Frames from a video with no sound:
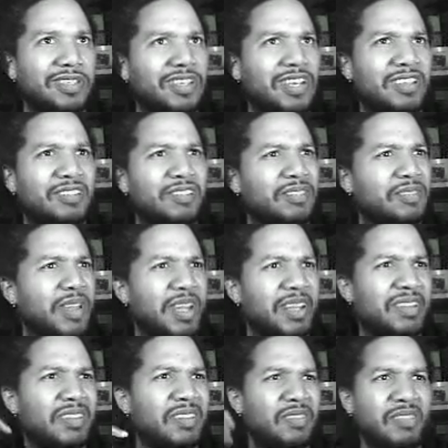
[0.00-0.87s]
It doesn't seem
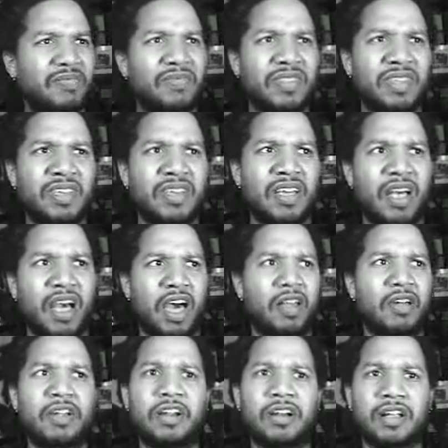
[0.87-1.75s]
like,
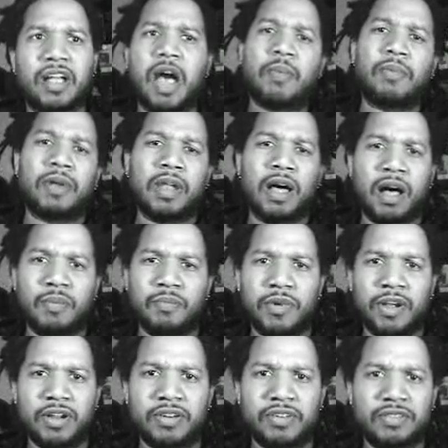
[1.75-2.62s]
I don't hear common law
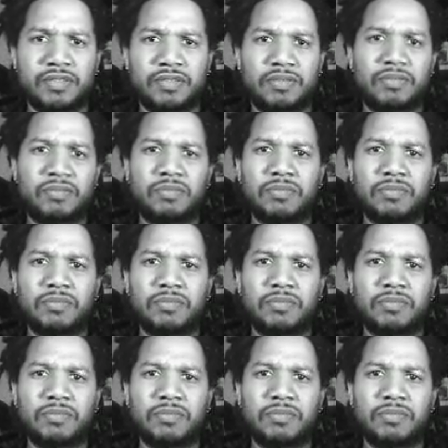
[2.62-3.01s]
marriage